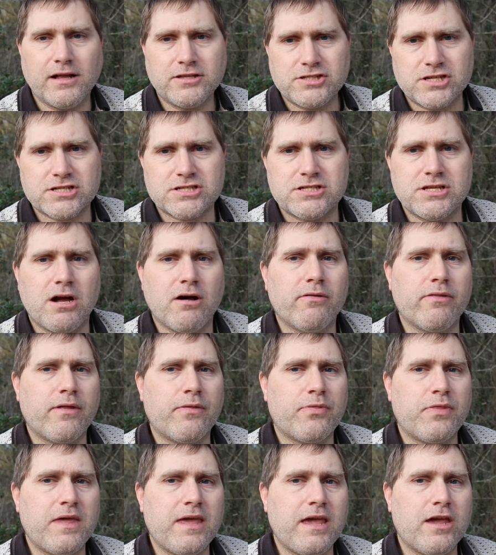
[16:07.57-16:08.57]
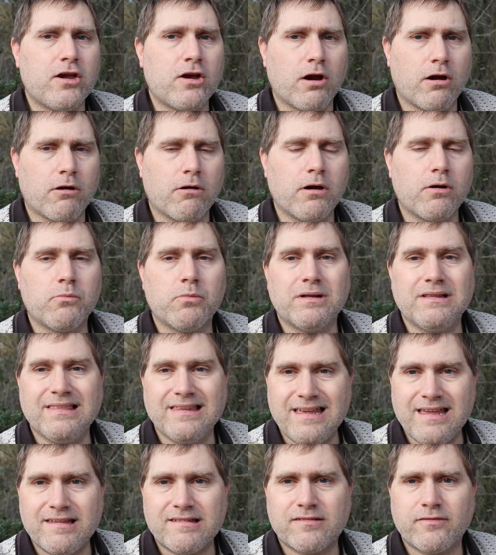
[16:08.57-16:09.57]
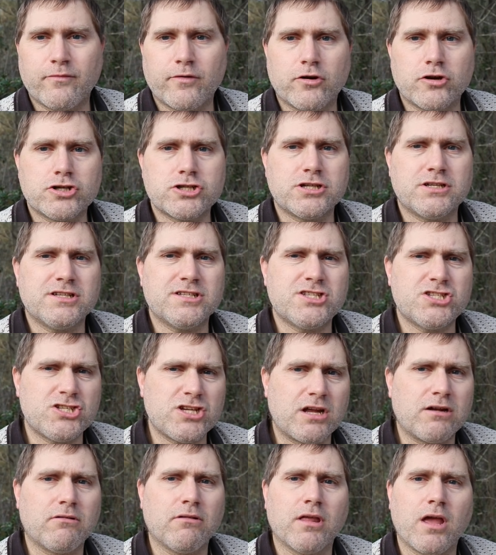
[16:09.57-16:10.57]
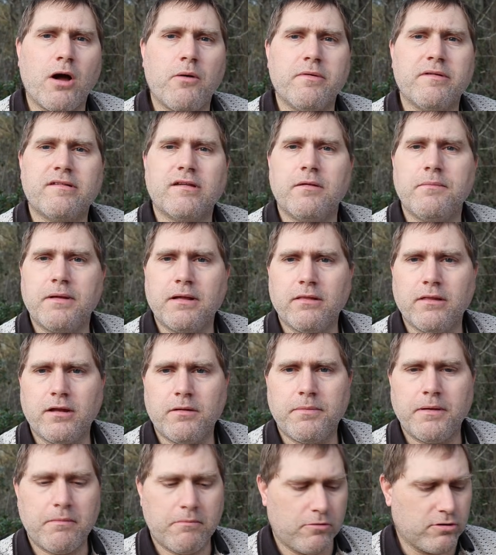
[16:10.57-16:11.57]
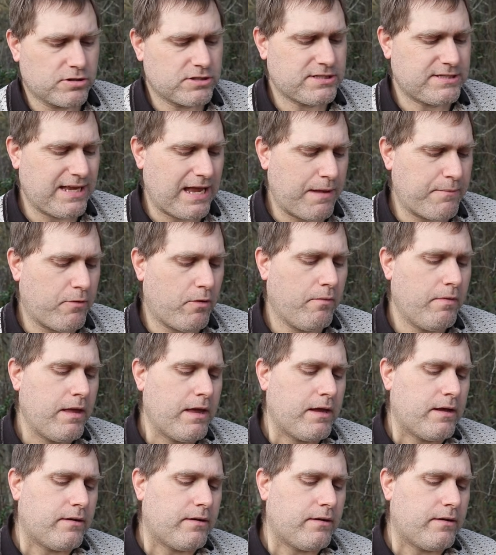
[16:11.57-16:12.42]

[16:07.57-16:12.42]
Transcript: Just know that the current release version is generally always going to be a little bit more stable.